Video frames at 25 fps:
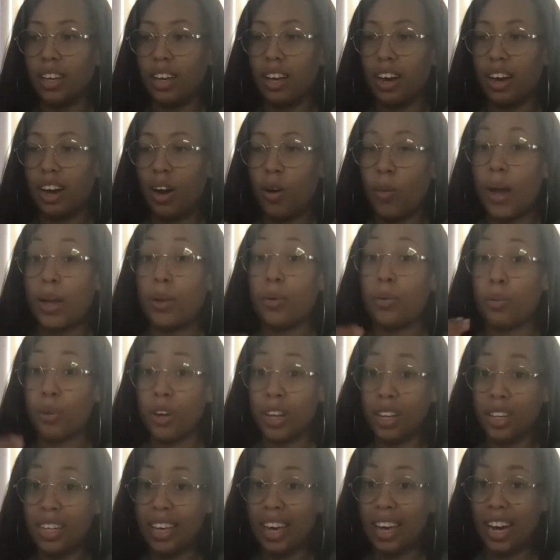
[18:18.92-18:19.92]
oh, I
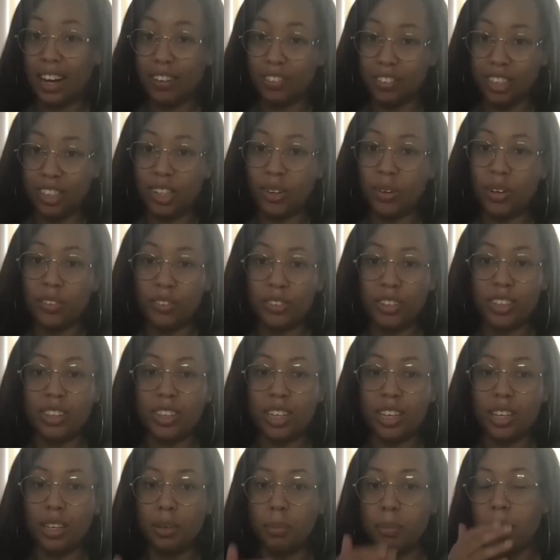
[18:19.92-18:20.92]
really have to know
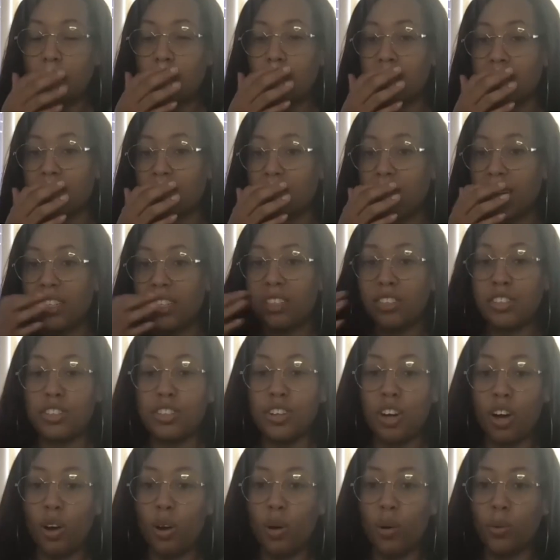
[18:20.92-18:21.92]
everything. Because if I
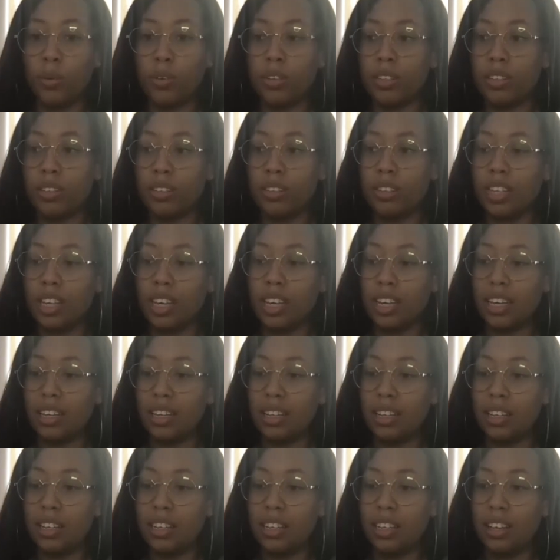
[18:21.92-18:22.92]
don't,
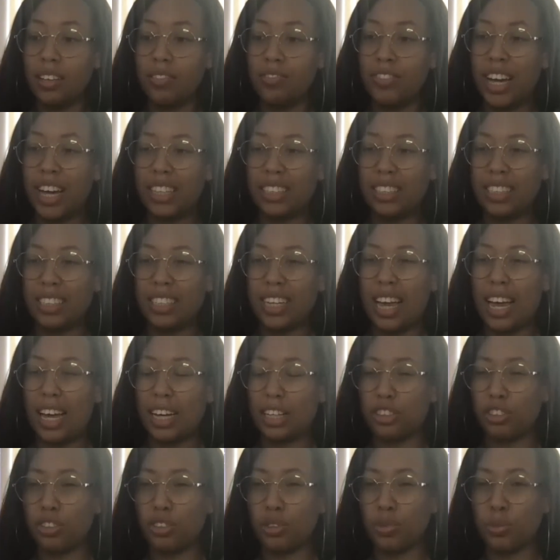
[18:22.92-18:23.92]
then that's an
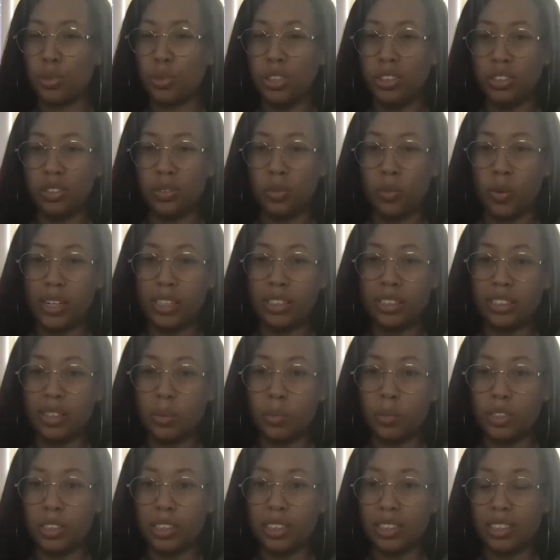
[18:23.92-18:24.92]
extra reason why
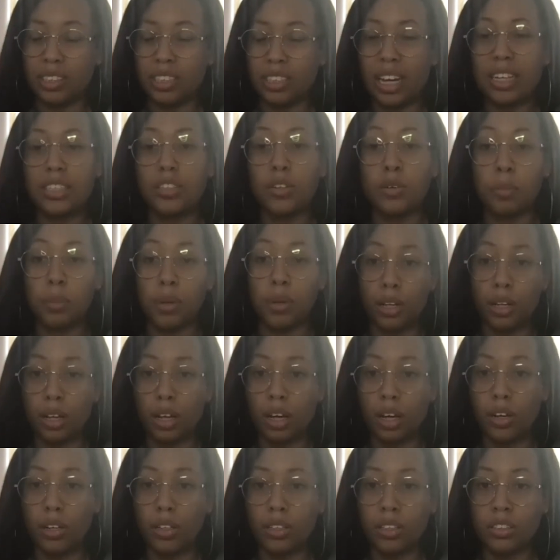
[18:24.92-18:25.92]
someone can say I don't
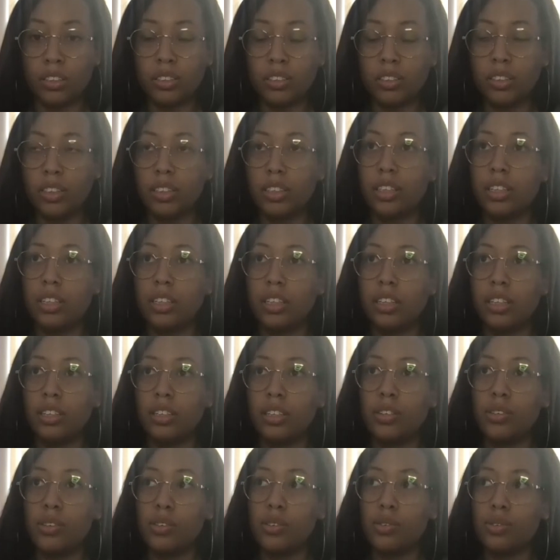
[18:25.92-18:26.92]
belong. Mm-hmm.
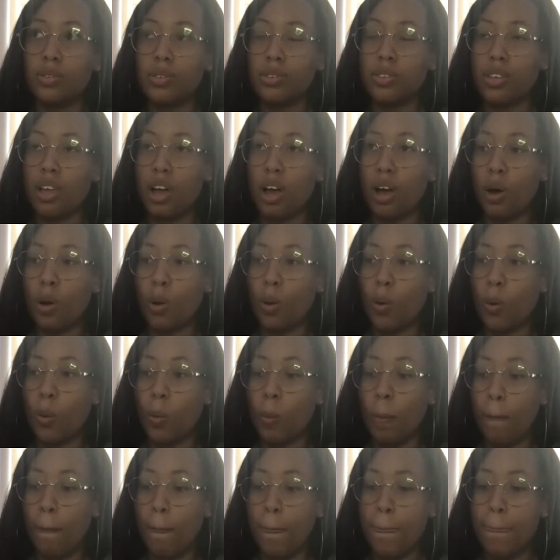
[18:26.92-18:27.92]

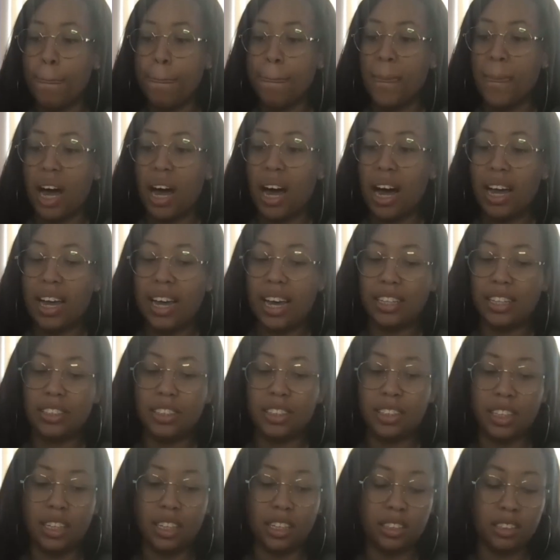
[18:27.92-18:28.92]
So I had
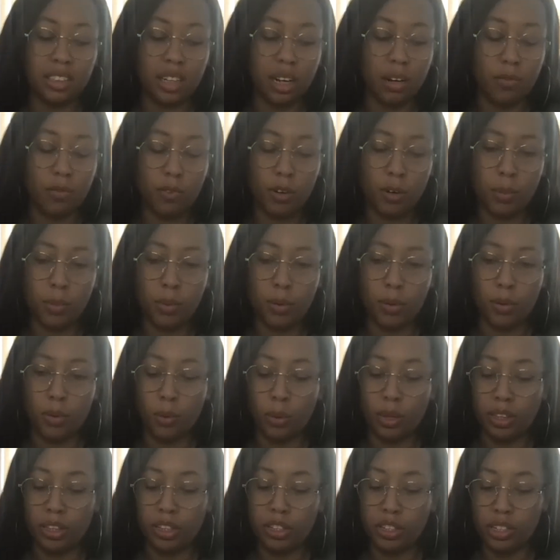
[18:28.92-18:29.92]
to get comfortable
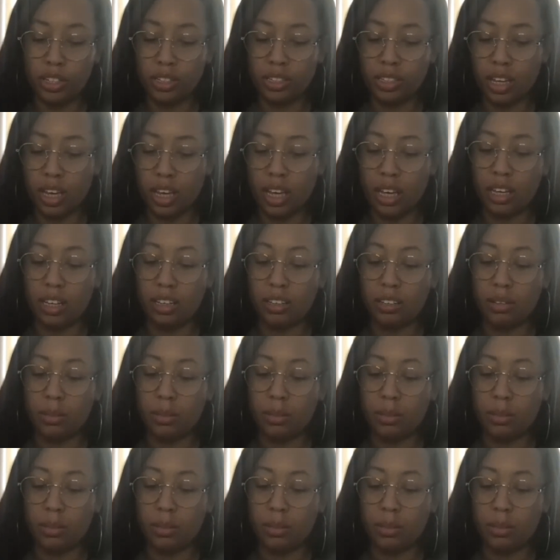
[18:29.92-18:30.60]
with just saying,